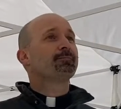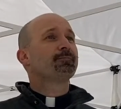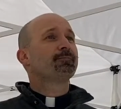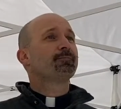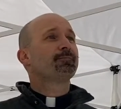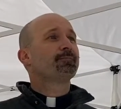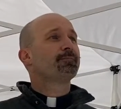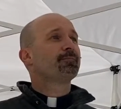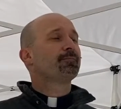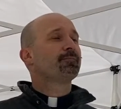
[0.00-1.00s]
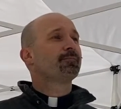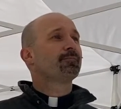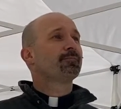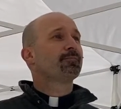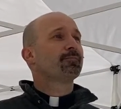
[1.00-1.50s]

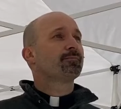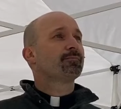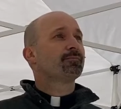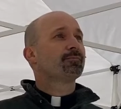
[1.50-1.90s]
(no one is talking)